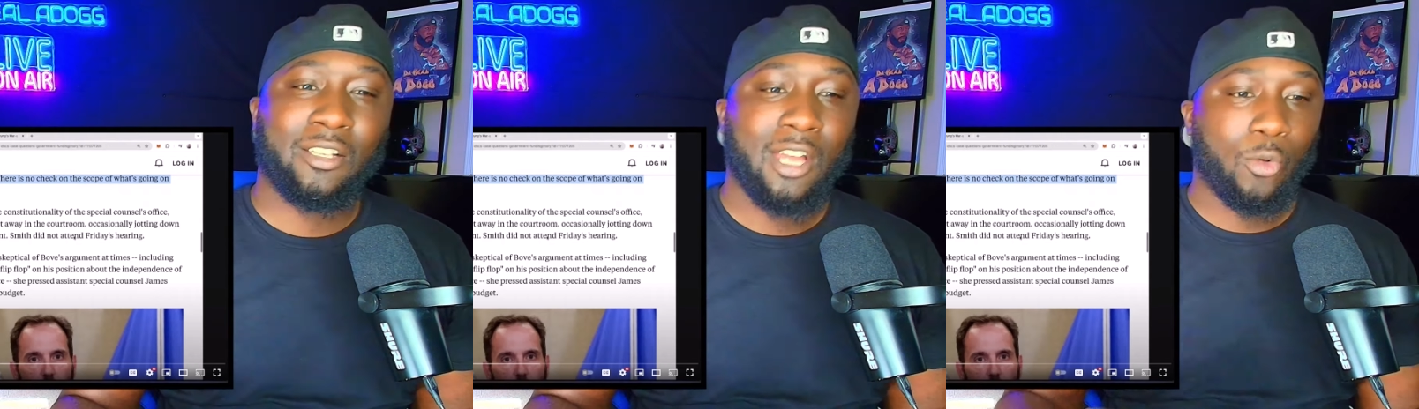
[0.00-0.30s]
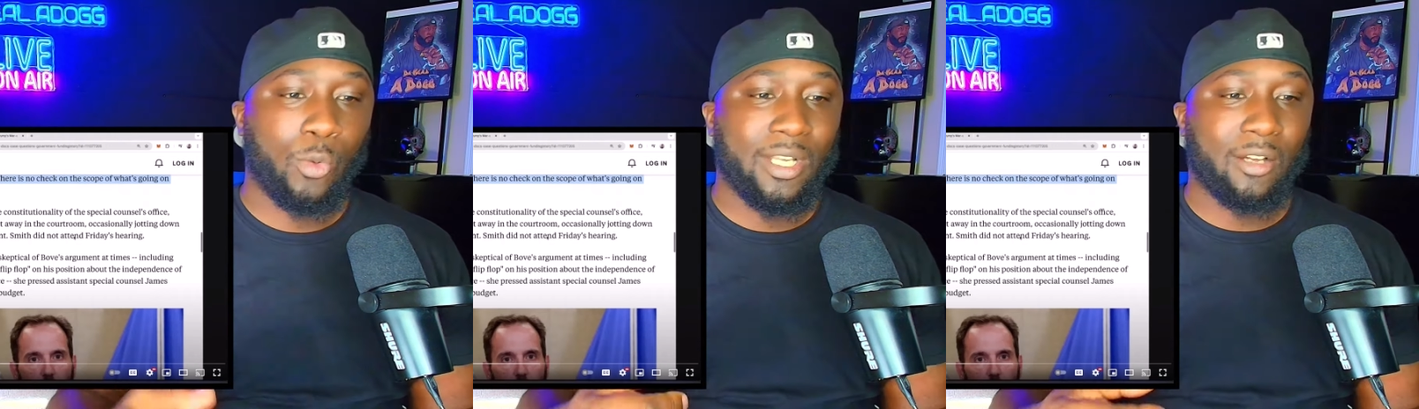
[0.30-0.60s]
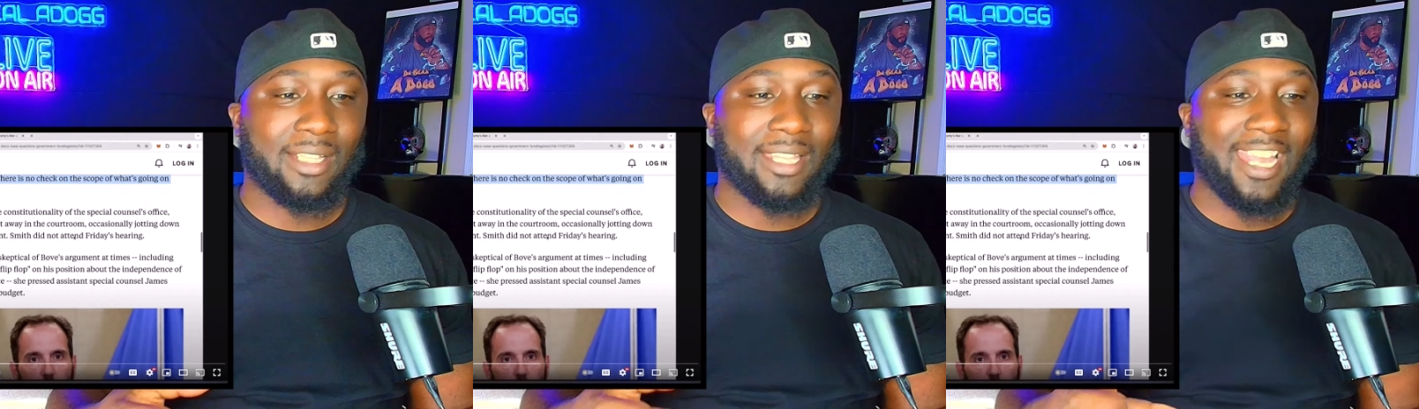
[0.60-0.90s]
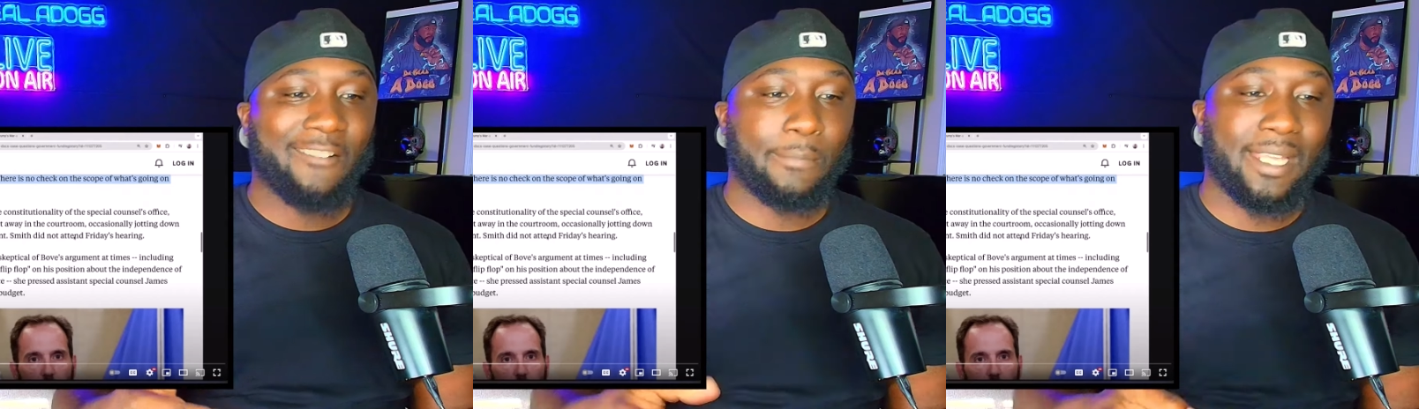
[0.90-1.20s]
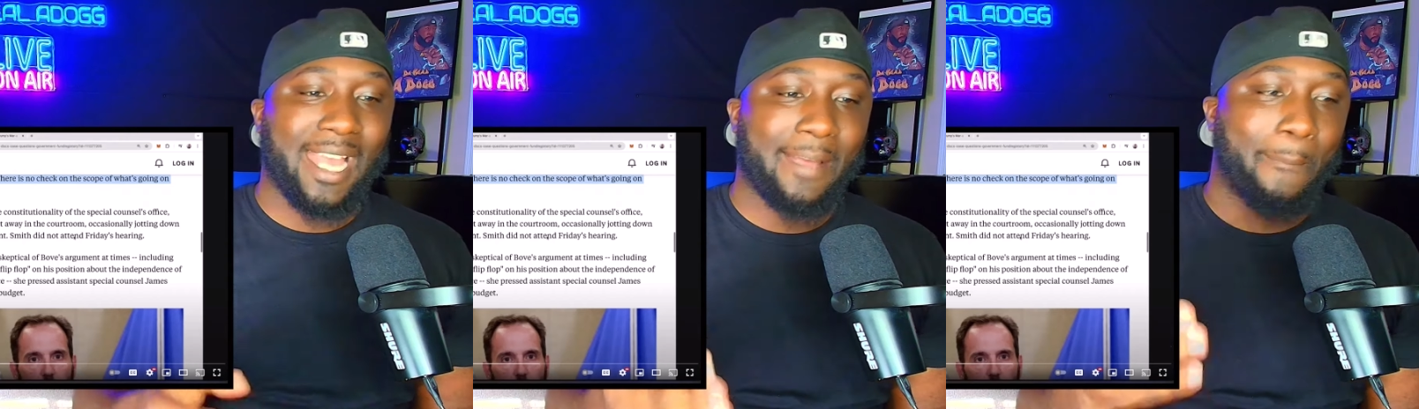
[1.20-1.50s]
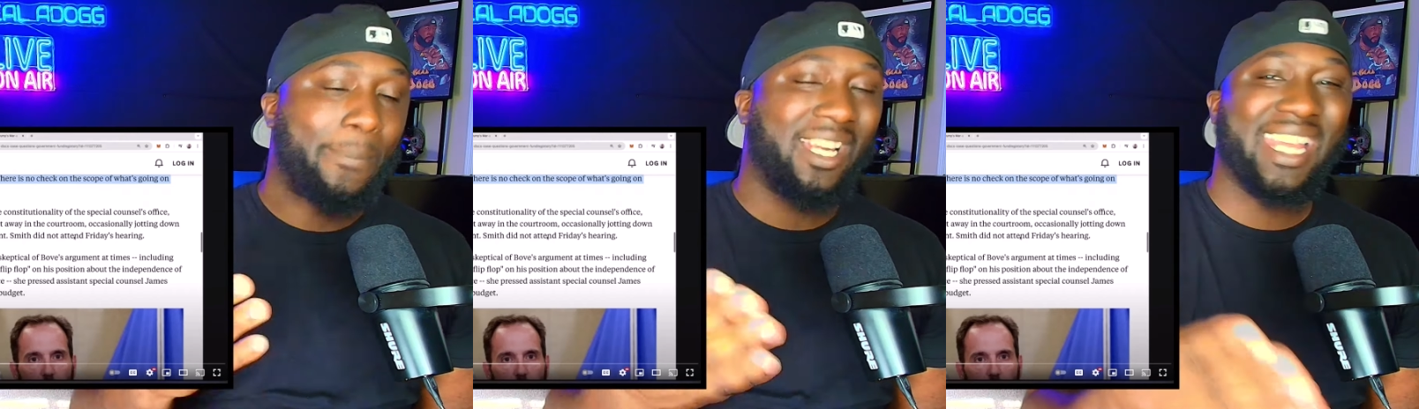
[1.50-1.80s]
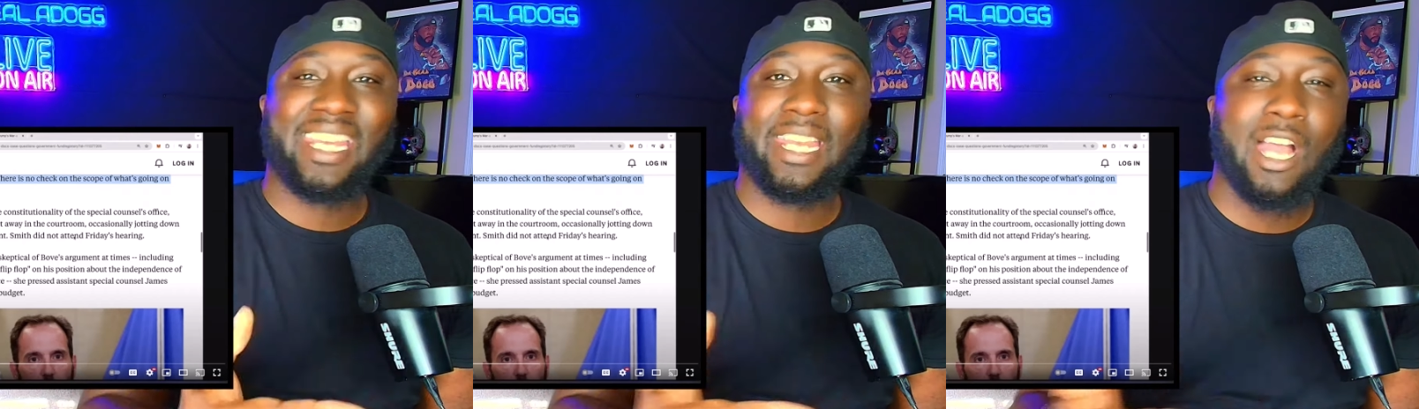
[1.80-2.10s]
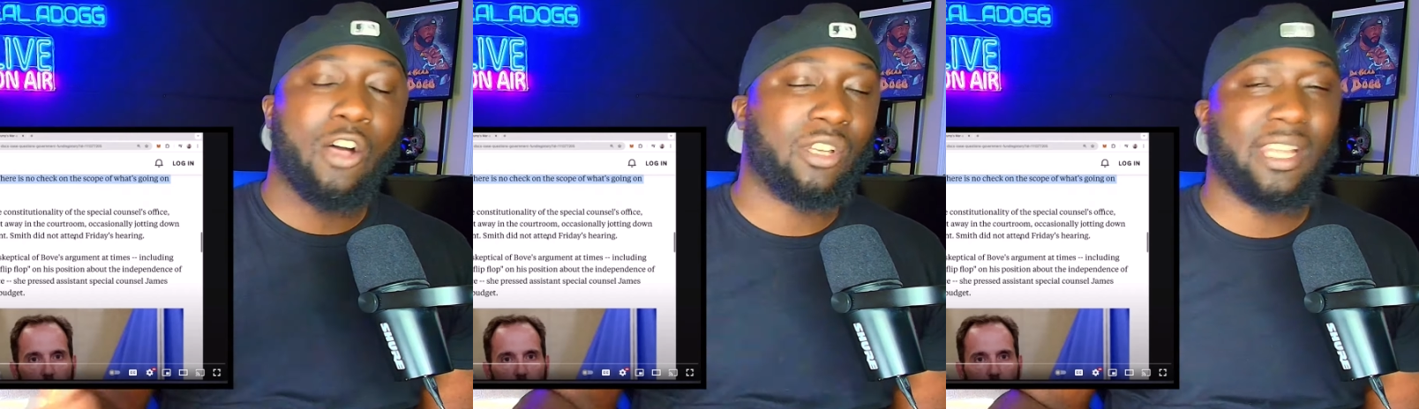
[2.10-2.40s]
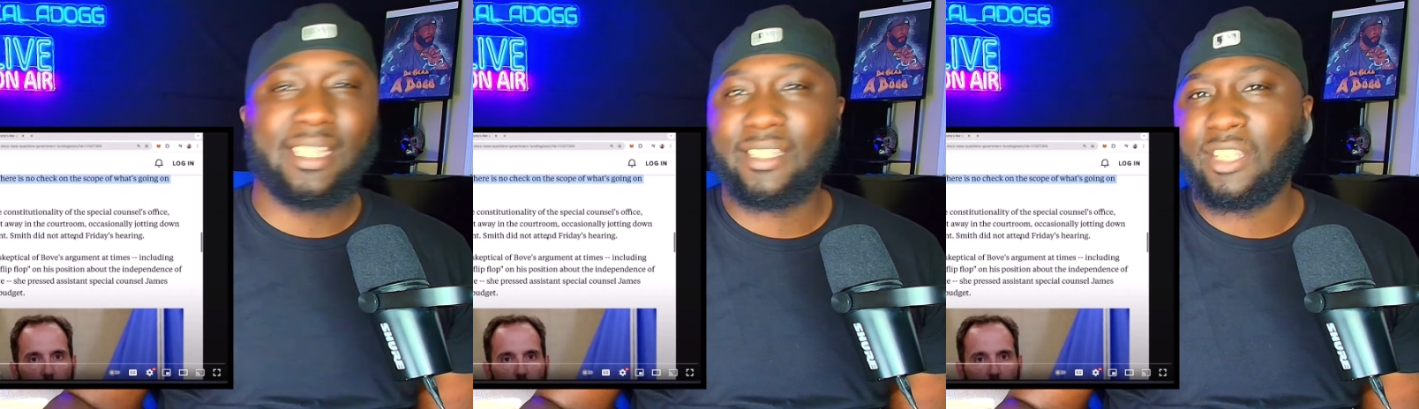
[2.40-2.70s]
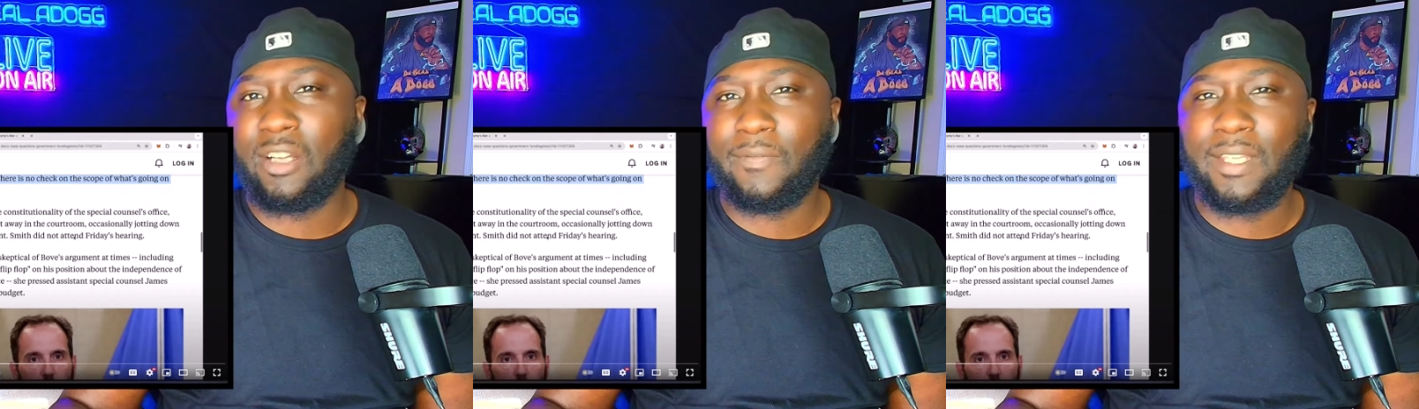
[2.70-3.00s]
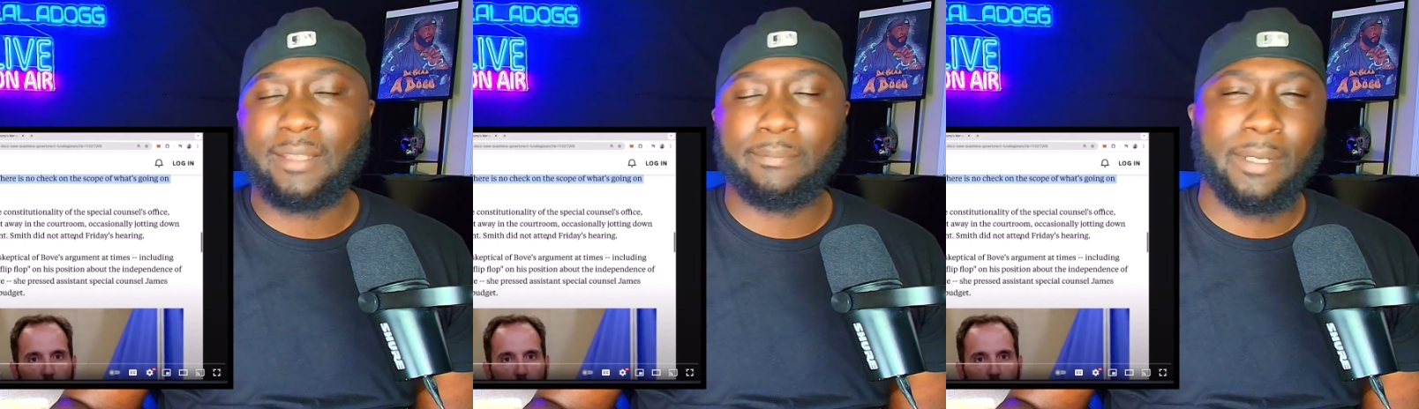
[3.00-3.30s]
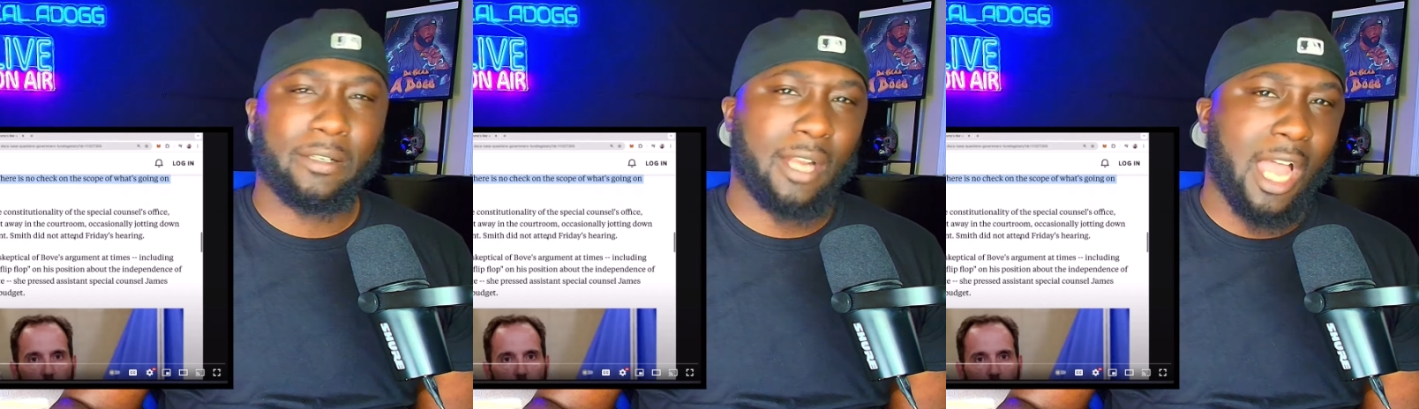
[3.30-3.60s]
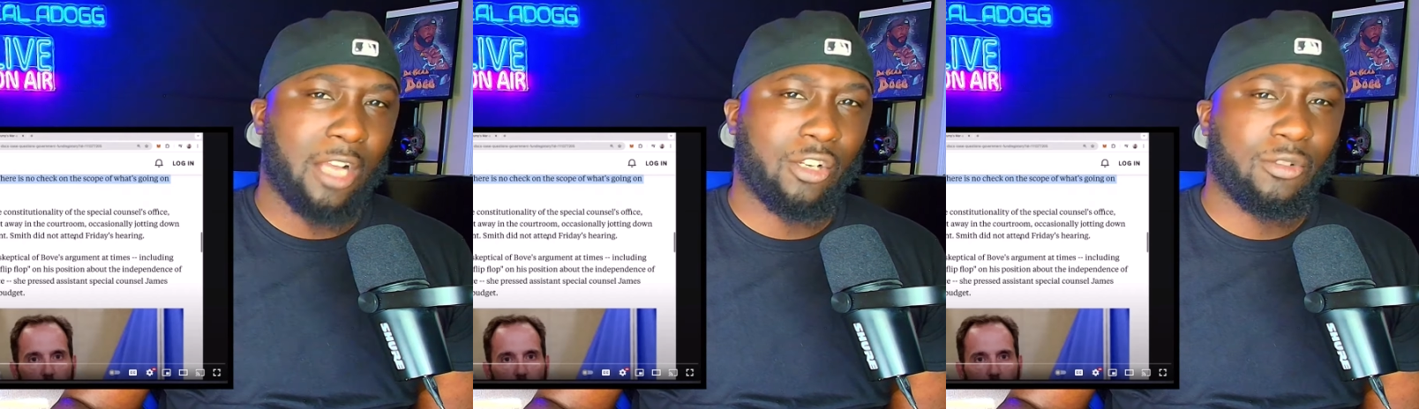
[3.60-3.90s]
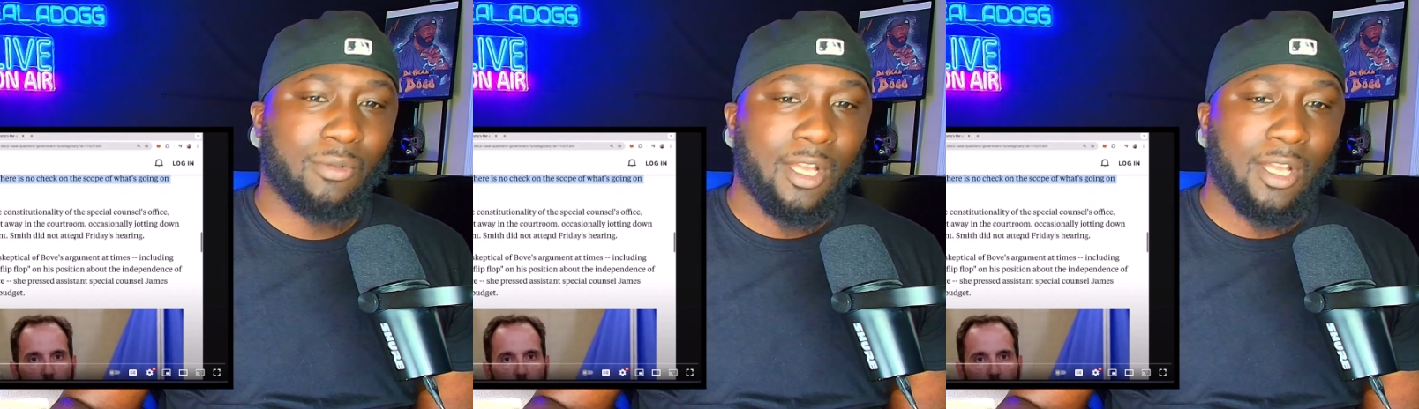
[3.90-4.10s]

Speaker 1: We know that the FBI planted all of that stuff at Mar-a-Lago.